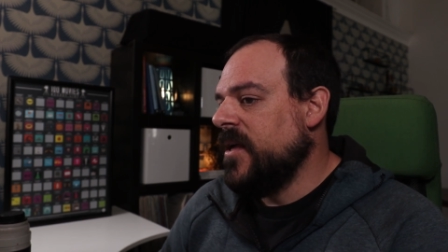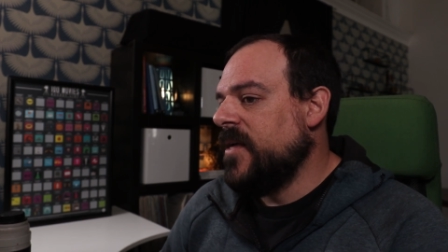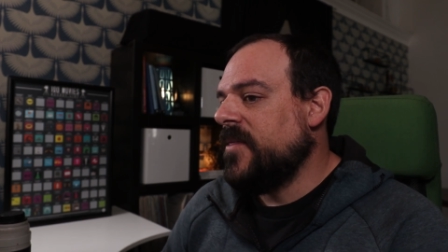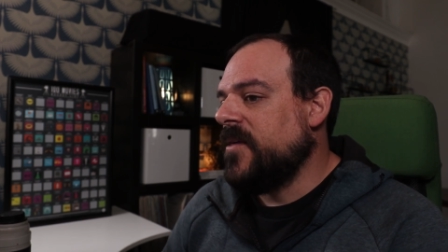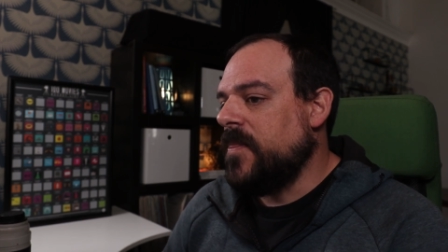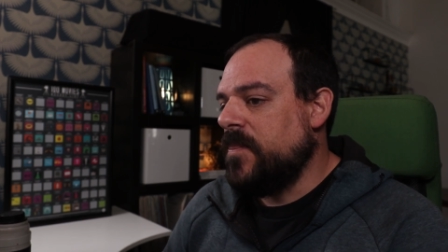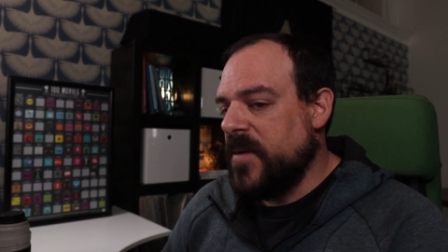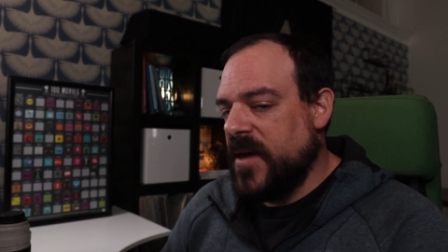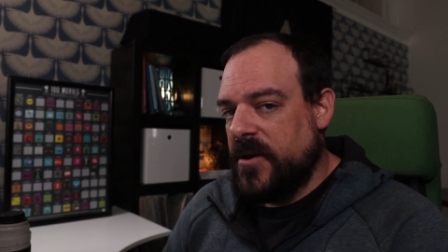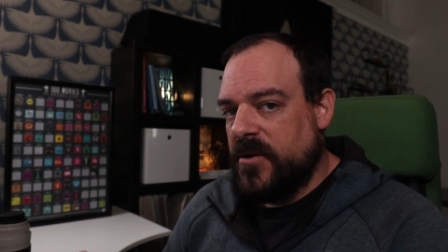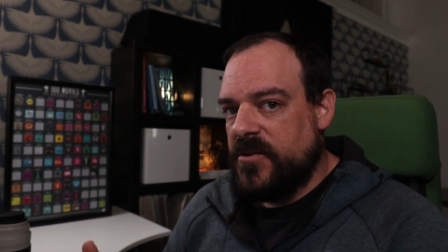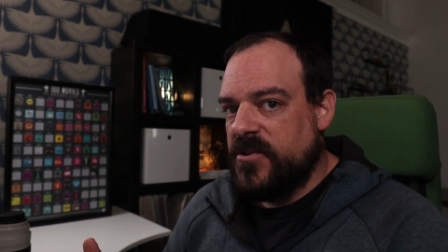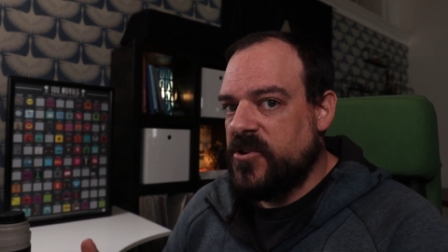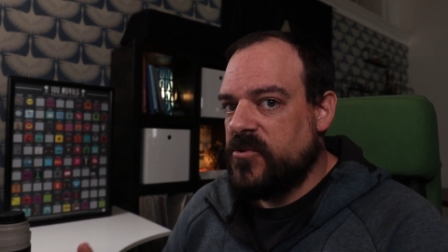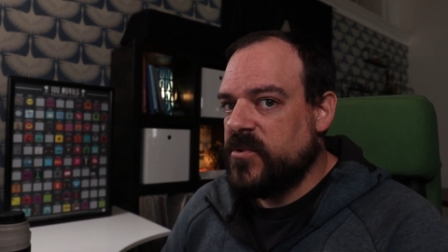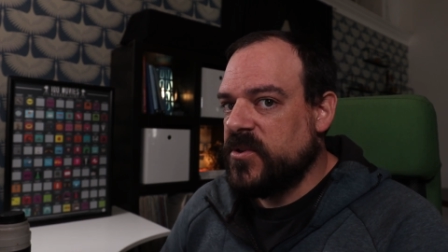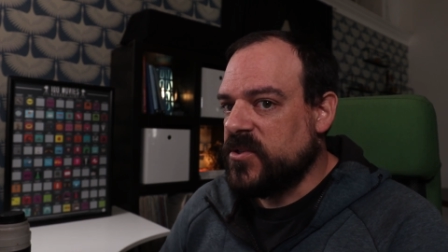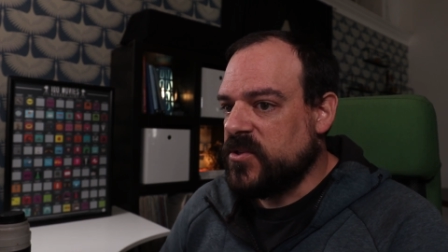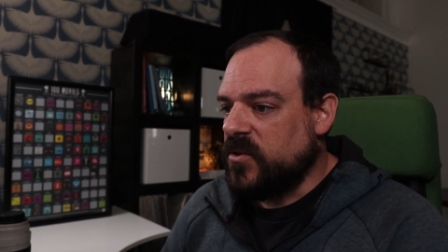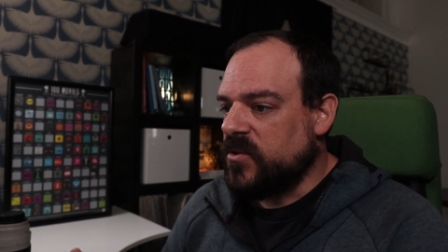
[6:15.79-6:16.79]
the better
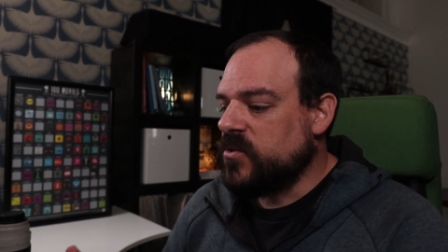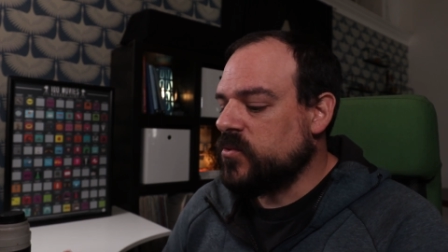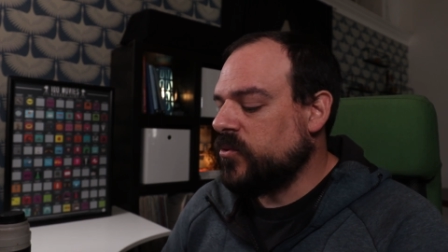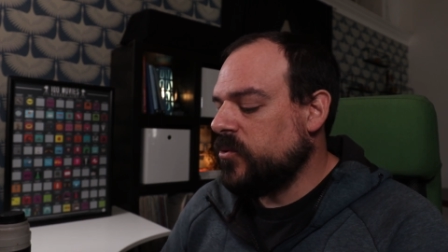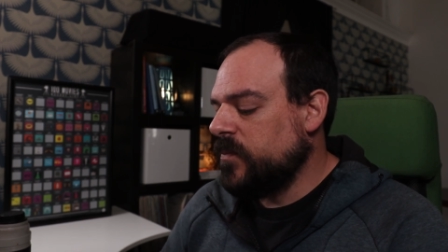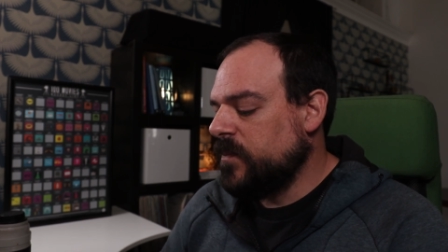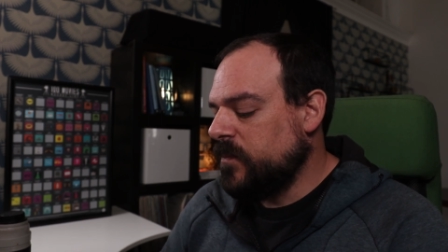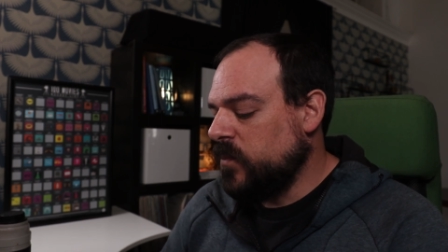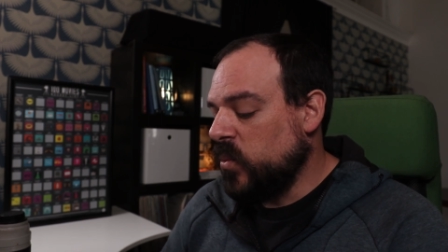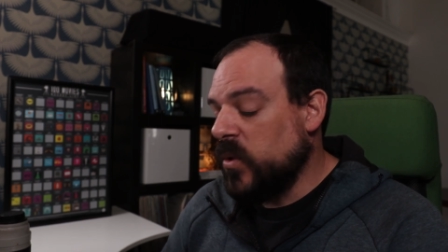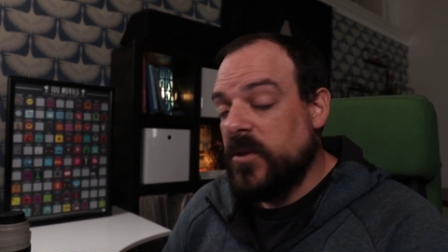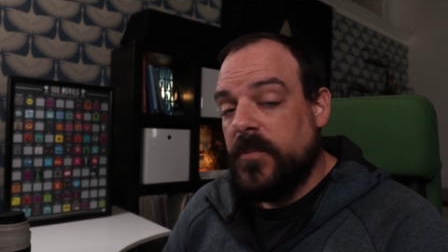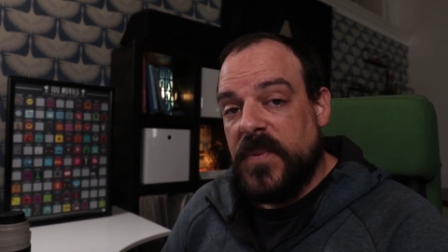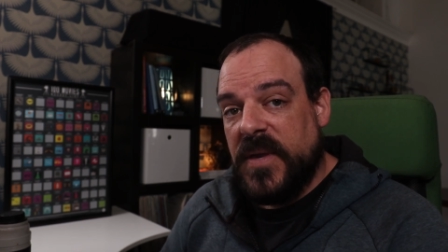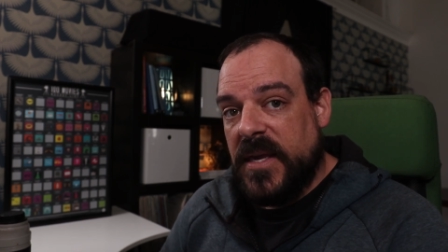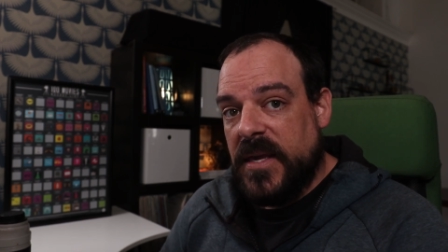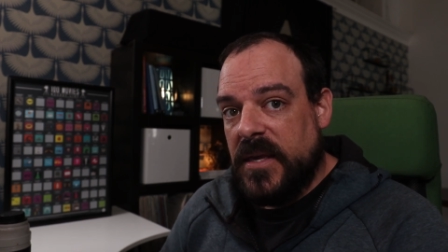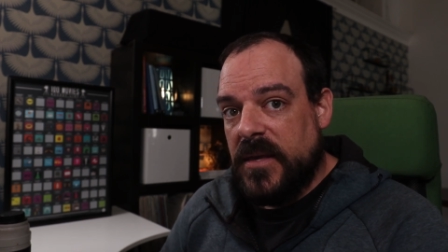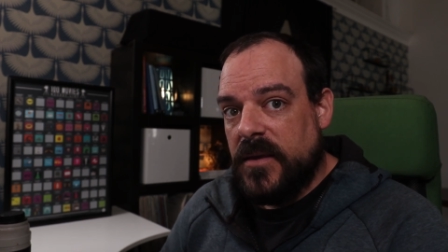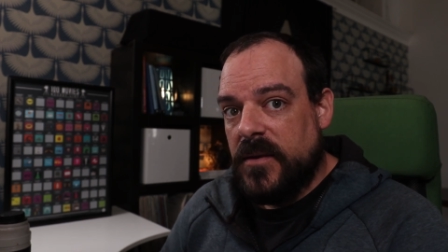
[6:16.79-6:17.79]
your results will
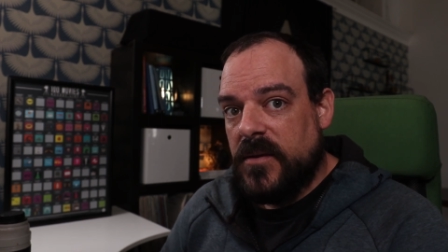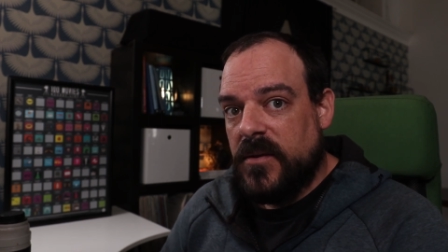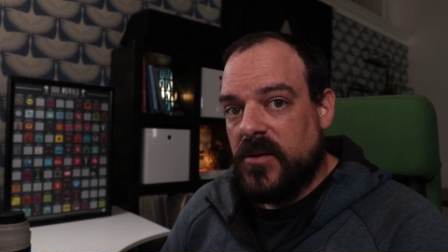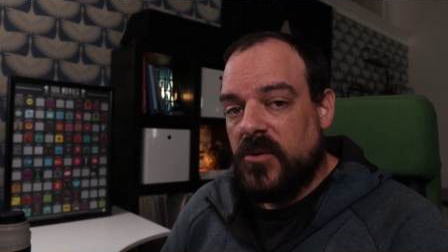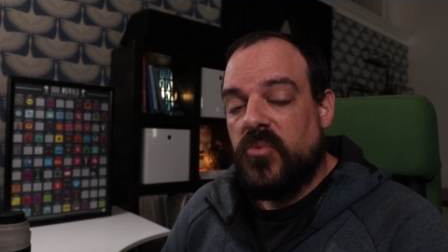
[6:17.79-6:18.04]
be